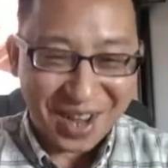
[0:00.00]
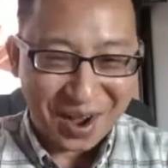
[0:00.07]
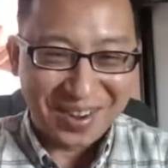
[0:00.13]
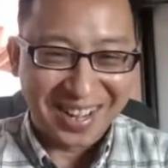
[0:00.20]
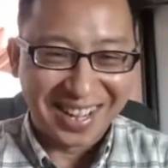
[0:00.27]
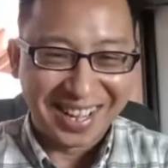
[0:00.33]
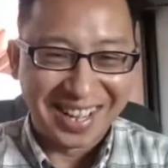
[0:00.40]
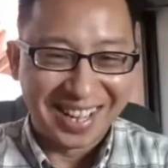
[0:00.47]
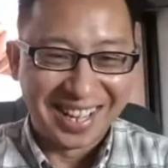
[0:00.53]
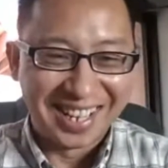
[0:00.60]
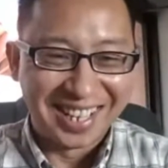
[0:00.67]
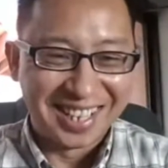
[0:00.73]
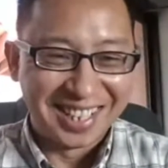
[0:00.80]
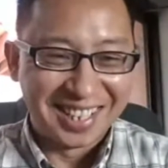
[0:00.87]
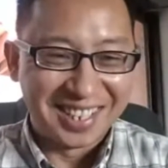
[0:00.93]
I muted
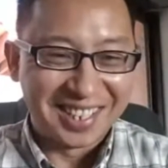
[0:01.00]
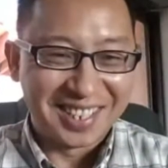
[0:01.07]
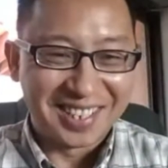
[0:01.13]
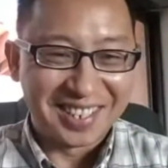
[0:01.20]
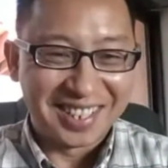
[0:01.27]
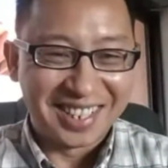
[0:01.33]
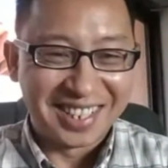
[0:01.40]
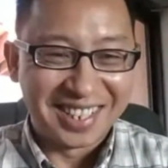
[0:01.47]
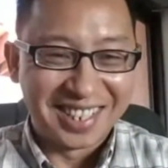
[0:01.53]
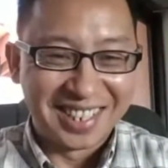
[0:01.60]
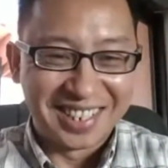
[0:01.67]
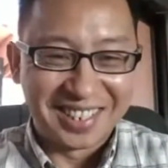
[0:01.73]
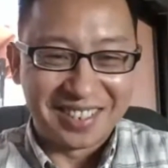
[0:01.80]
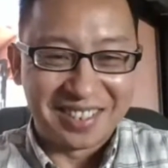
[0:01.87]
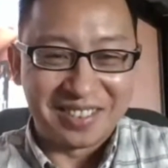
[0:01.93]
myself again. You need to take
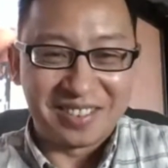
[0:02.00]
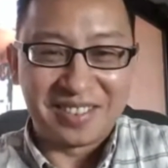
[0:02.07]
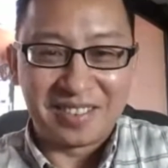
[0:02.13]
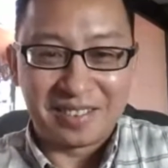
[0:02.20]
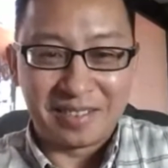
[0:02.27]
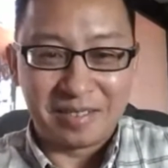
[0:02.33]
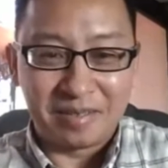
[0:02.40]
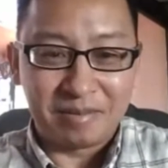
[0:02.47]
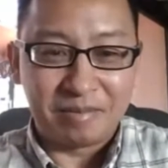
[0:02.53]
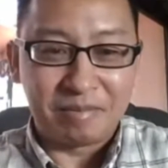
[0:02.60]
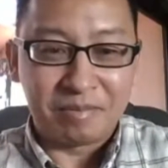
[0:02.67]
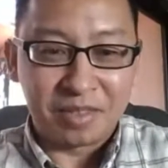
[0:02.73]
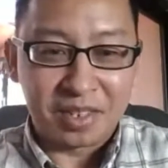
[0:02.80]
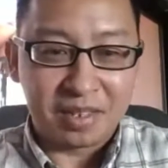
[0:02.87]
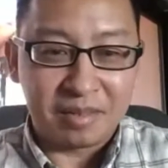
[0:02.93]
over for a few seconds.
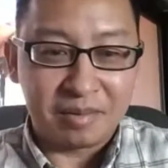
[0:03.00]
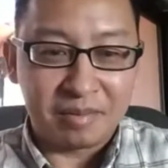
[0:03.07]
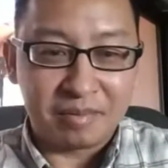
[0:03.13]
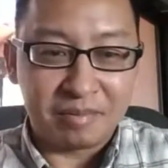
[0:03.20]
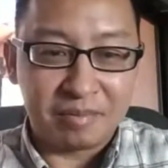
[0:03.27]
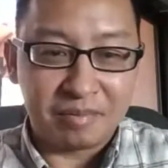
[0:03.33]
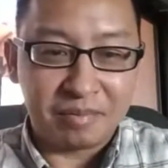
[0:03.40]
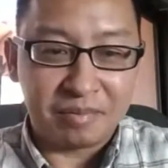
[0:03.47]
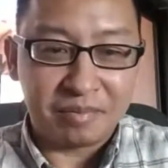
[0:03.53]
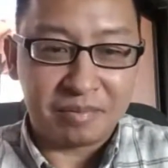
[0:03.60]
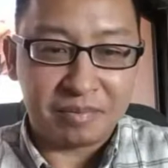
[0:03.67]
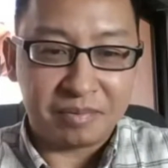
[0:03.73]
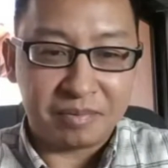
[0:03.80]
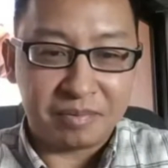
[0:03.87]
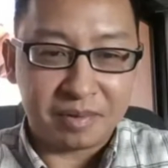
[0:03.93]
We're doing another
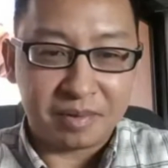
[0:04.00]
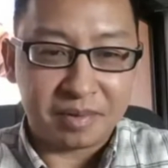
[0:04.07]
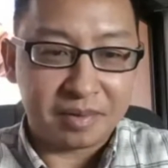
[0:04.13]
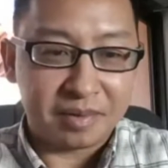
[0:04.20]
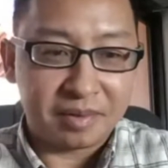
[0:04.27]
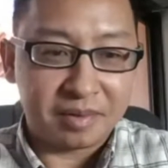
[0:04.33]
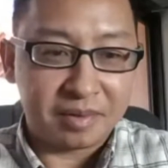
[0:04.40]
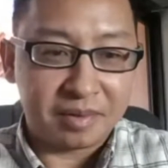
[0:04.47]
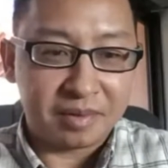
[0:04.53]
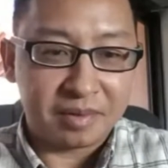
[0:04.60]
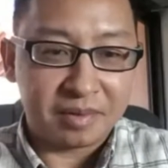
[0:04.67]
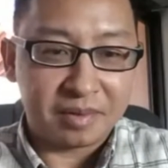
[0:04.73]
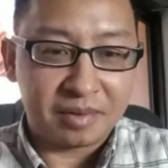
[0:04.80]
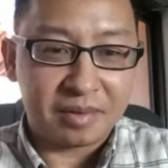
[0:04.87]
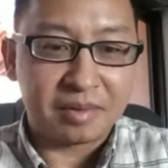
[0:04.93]
live on the Burnt
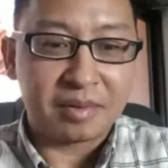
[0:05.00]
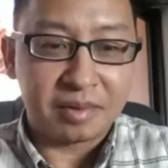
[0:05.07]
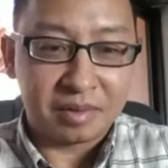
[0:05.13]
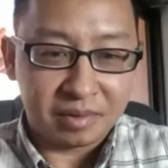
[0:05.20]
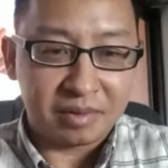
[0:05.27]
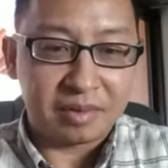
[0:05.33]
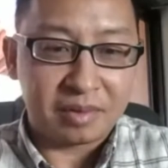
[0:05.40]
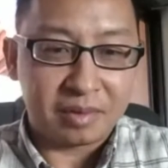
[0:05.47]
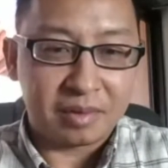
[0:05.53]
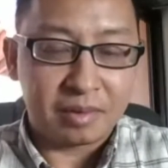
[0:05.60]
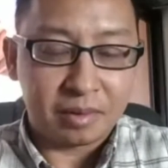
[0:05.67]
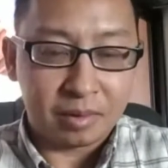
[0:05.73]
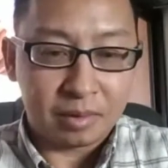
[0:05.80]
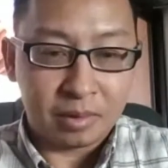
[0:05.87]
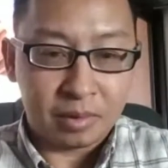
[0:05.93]
Almond book launch, and I have
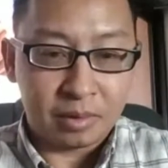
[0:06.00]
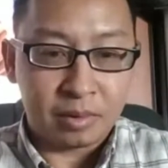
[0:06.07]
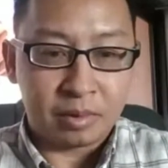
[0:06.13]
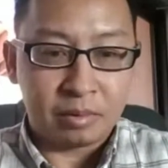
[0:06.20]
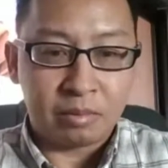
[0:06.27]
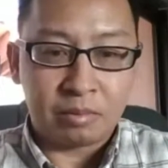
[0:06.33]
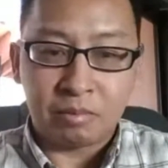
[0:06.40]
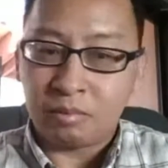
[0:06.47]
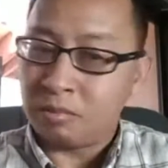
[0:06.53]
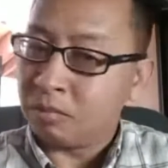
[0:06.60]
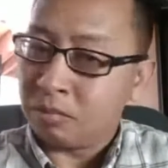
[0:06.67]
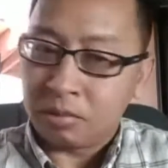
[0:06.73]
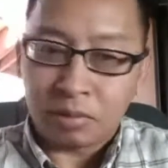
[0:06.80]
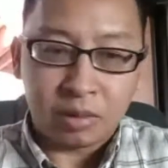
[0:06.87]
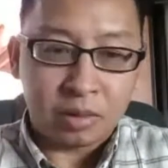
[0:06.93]
to create some links and send
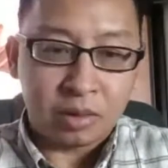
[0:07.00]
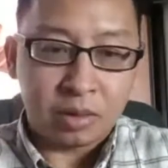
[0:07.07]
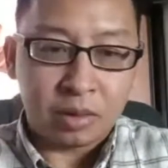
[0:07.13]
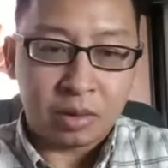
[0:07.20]
some links out.